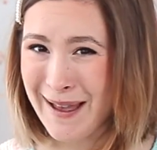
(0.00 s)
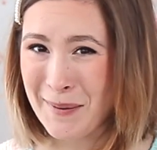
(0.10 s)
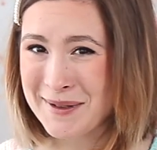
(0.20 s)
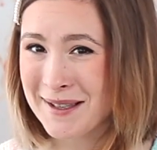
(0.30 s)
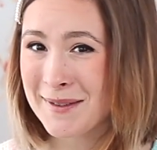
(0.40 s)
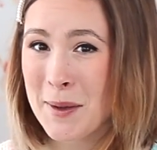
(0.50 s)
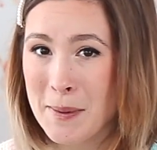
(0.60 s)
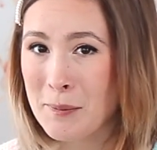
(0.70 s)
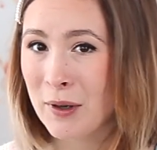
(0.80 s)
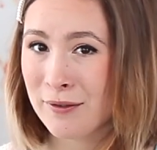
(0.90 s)
that was a little
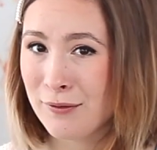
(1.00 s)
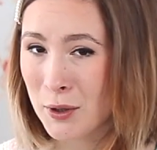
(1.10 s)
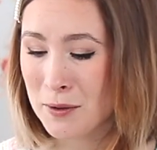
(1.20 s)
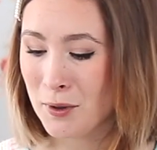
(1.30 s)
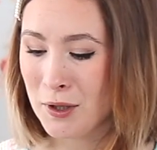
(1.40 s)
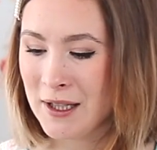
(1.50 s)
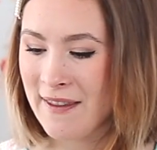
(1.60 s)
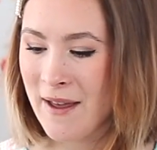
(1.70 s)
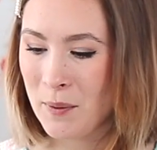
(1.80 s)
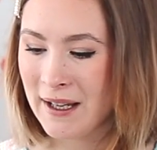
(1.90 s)
bit more affordable
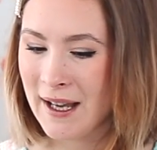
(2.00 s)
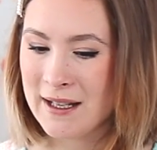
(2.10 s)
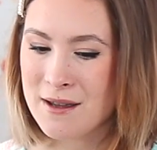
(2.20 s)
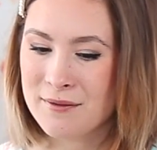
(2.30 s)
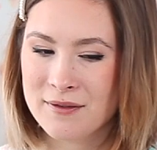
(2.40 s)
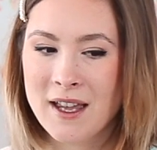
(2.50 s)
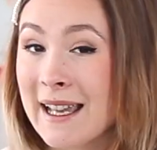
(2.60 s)
and that would kind of